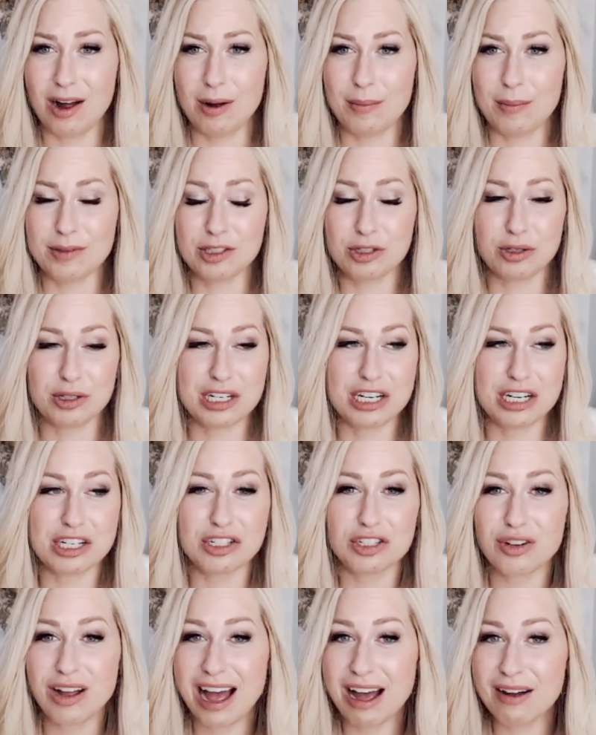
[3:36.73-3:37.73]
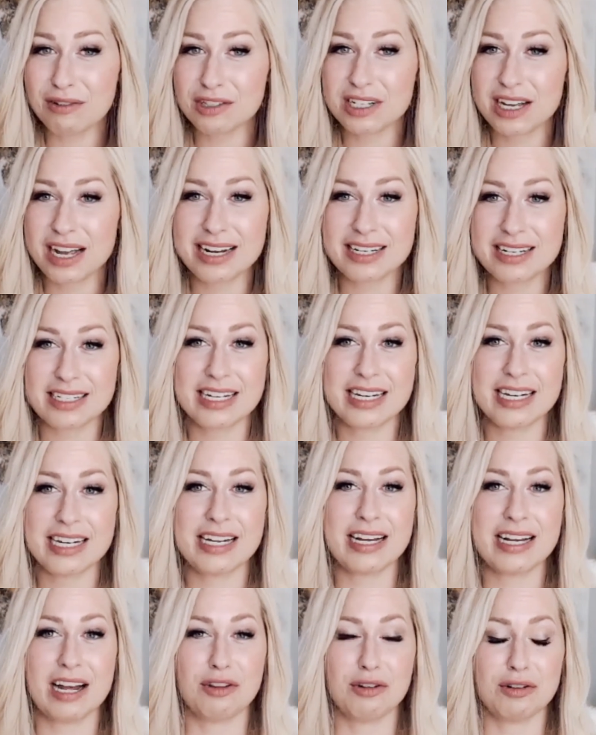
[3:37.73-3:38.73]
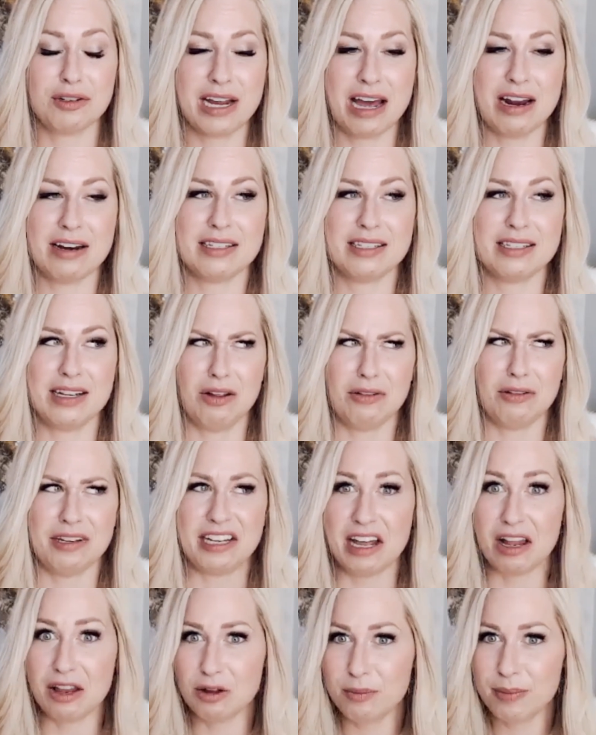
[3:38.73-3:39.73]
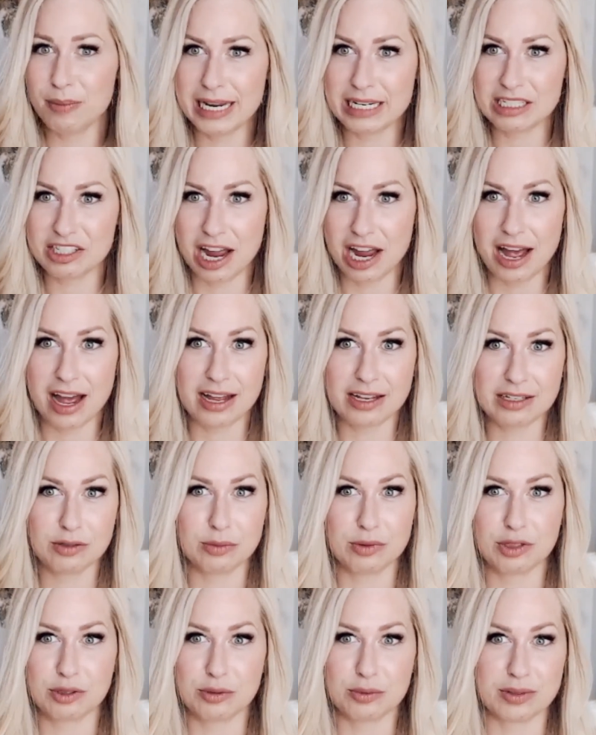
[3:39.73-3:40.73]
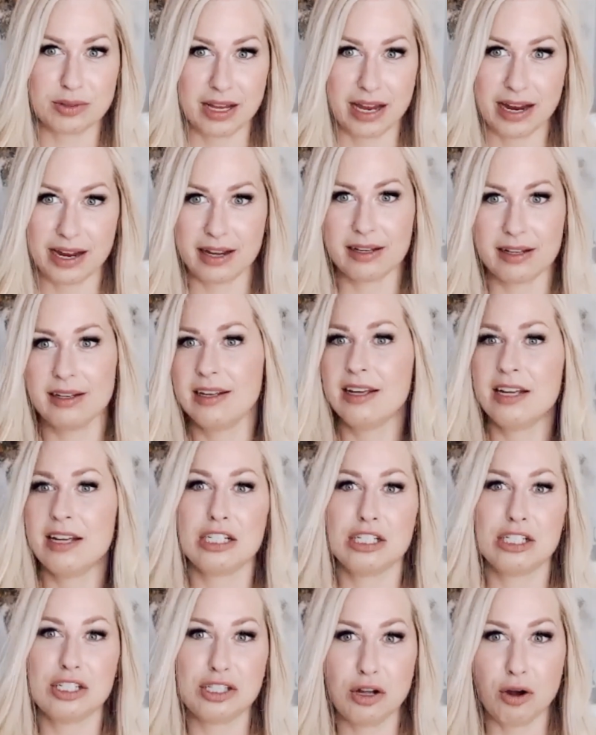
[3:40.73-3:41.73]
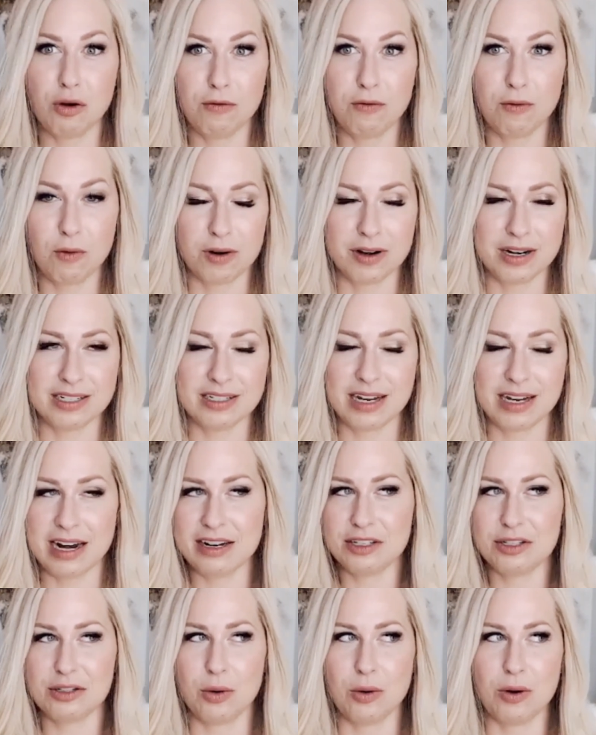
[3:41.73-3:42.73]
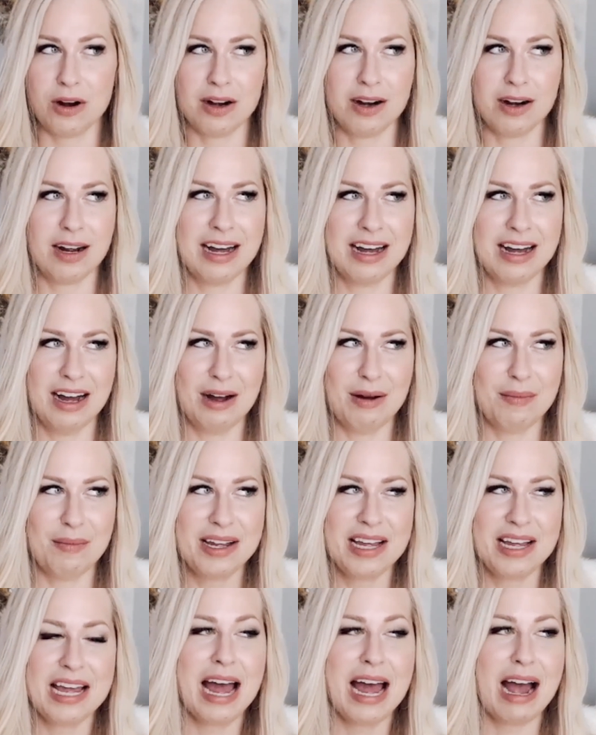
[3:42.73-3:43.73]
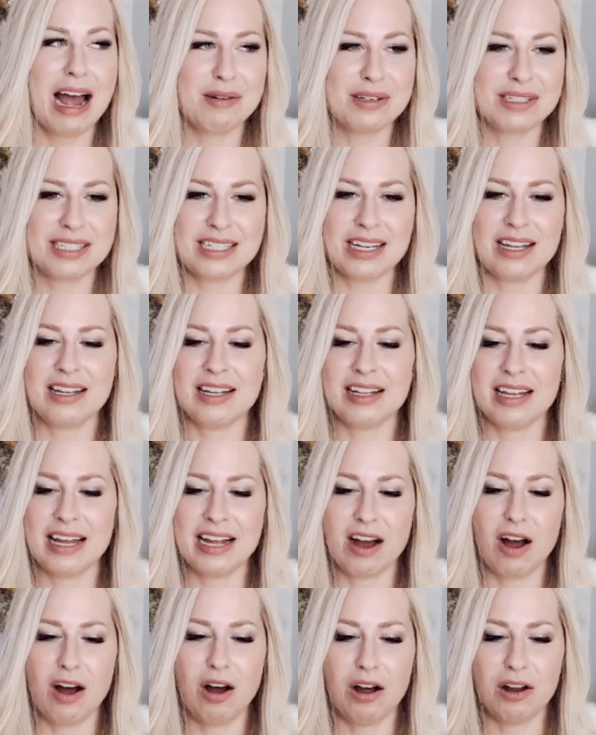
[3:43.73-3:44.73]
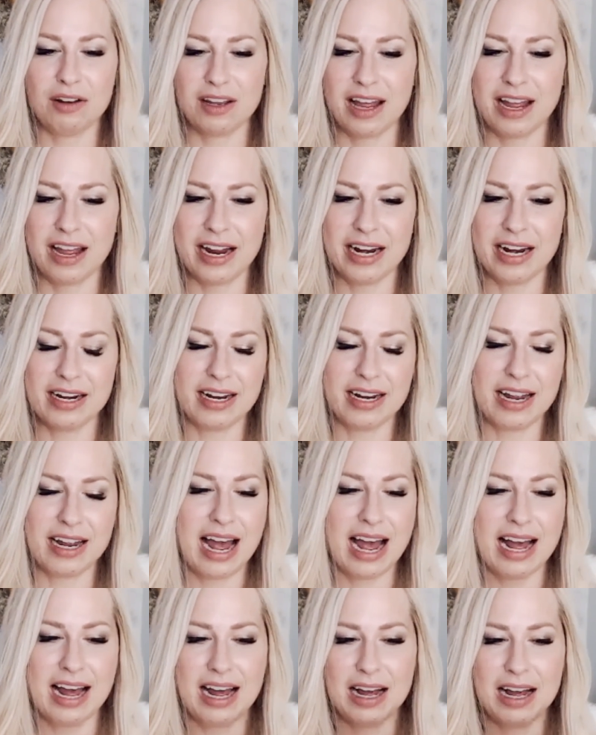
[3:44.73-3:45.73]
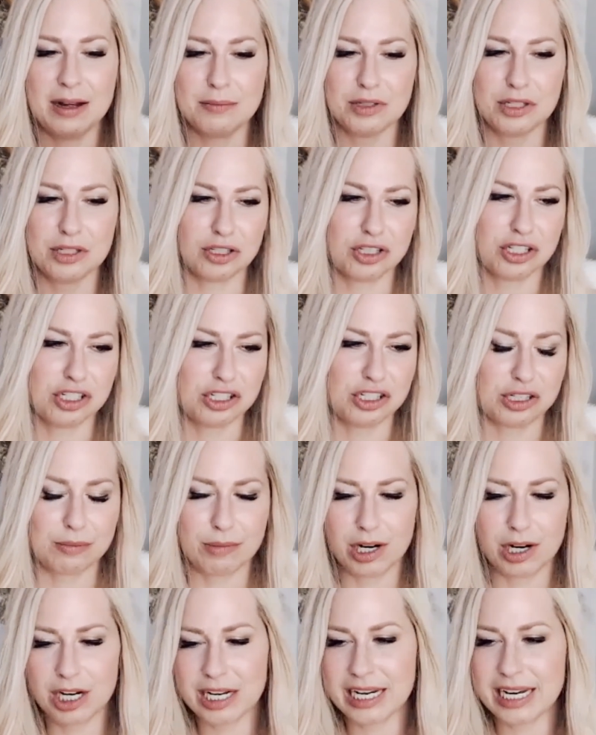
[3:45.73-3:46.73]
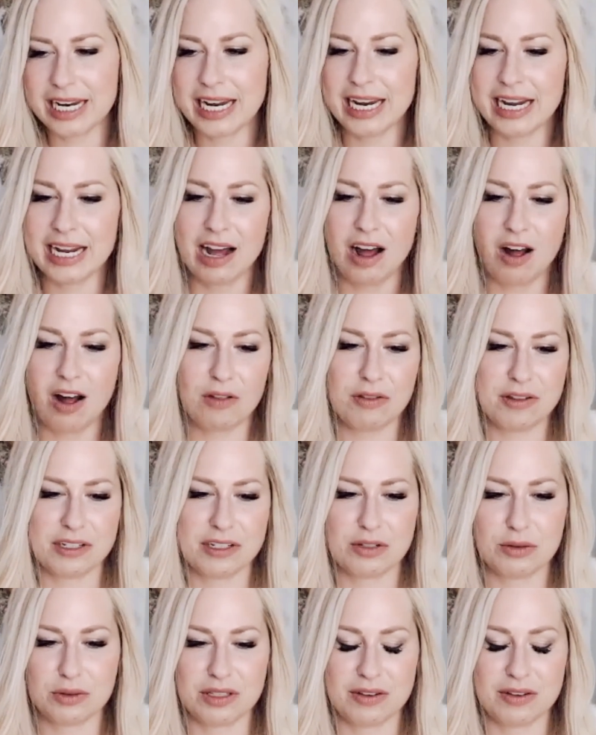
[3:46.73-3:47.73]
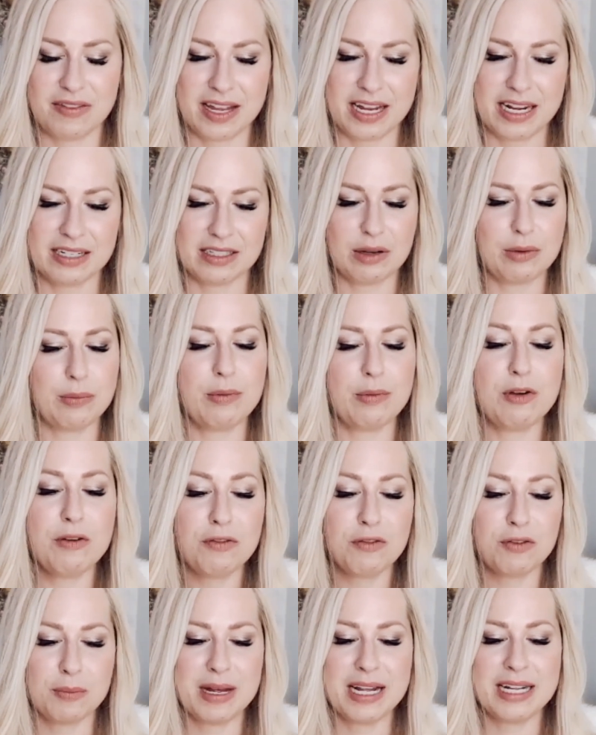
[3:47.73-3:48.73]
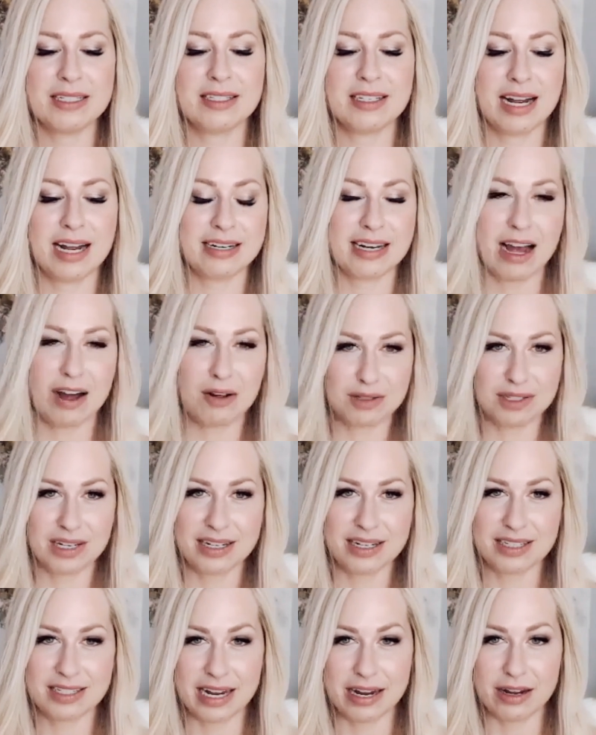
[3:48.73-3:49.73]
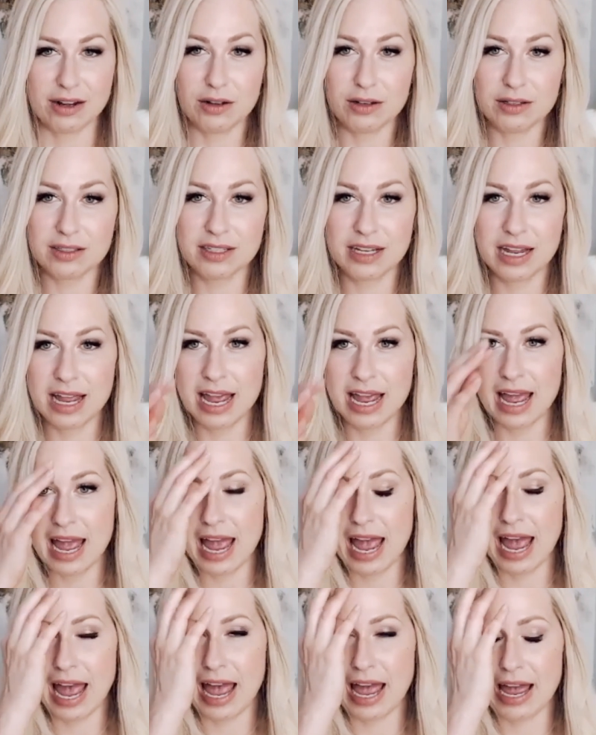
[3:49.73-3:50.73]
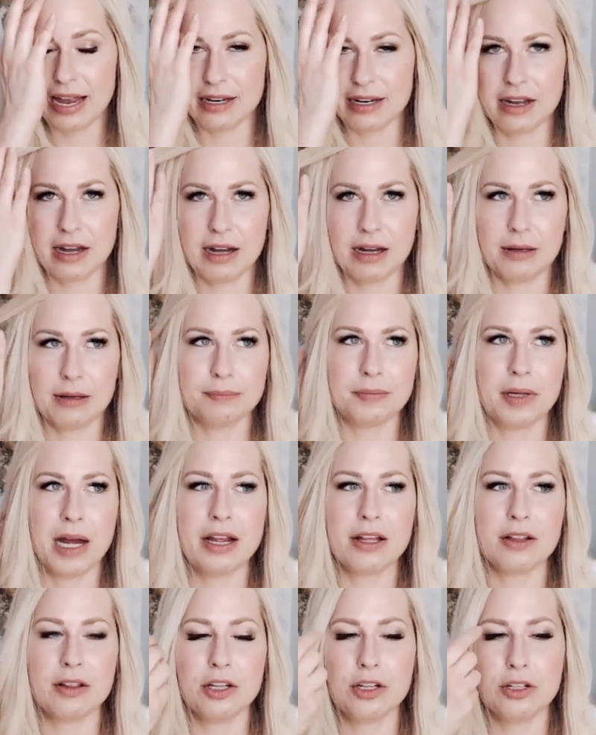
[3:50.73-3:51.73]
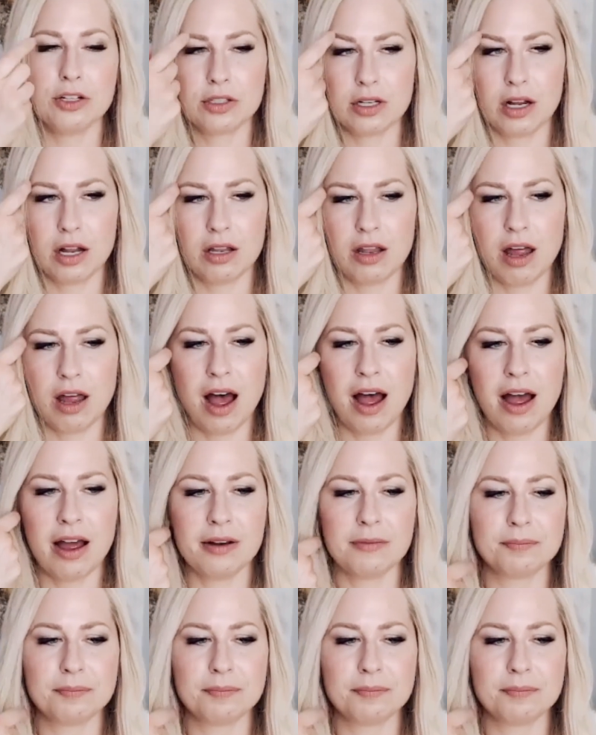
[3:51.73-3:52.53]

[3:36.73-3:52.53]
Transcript: traditional advertising. I learned how to sell yellow page ads, which was like so foreign and dinosaur. I was selling like online search engine marketing, all these sorts of things. It moved from inside to outside sales. And I used a lot